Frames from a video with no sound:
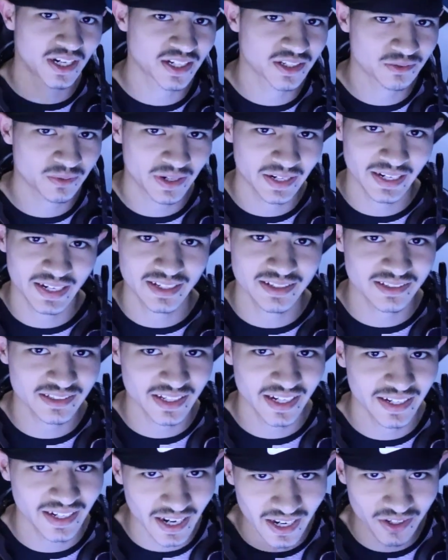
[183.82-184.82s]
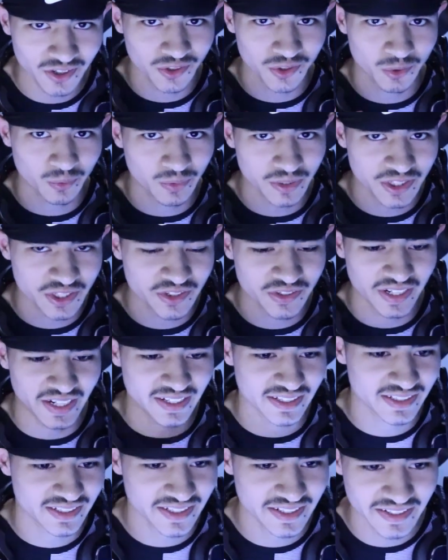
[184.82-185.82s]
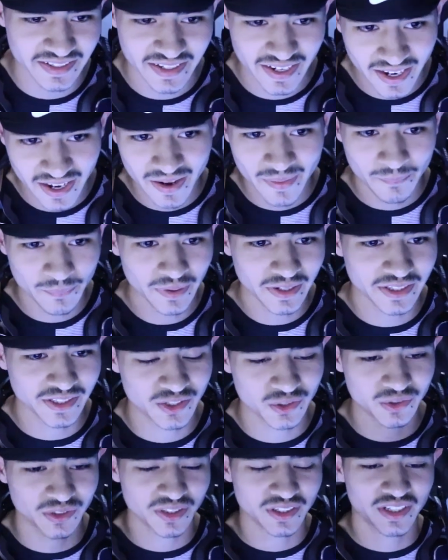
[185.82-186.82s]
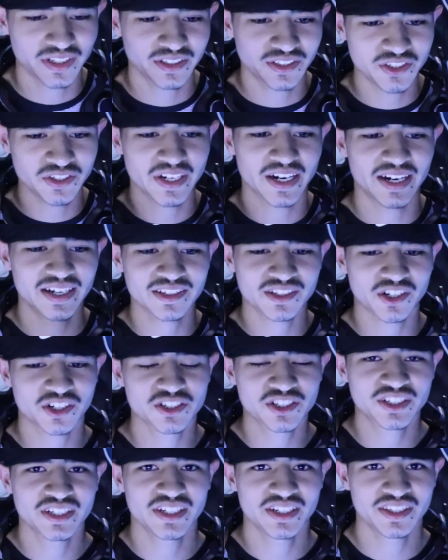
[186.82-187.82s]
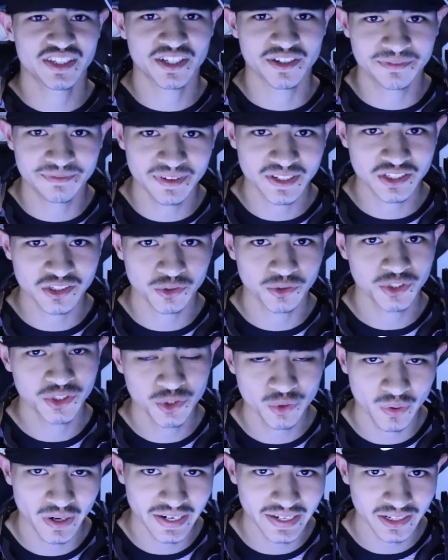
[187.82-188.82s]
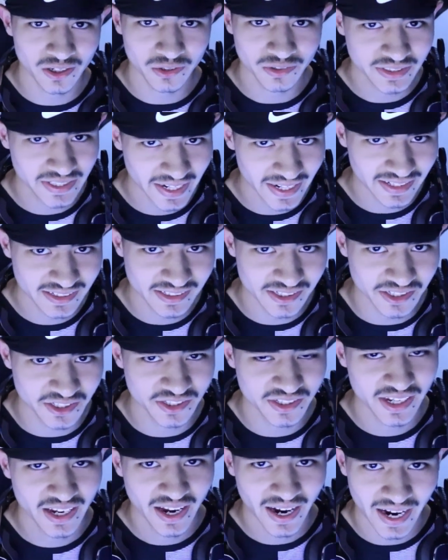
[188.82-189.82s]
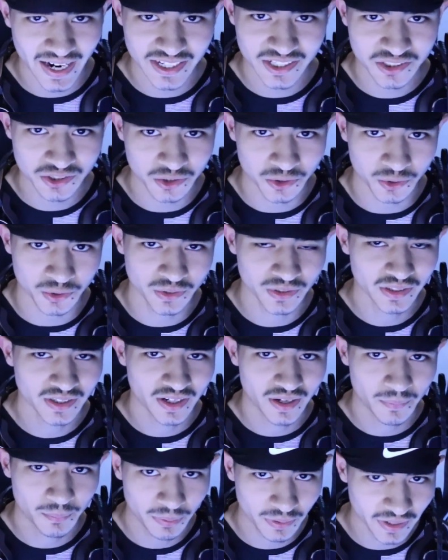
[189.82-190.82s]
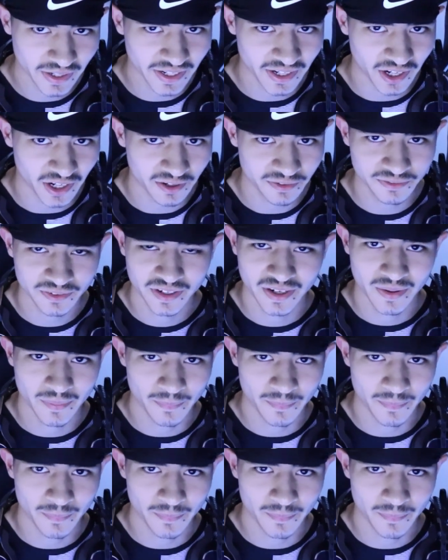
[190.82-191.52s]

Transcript: guys right hand side, I don't know what you guys see, but you guys are seeing the official UIL Texas high school playoff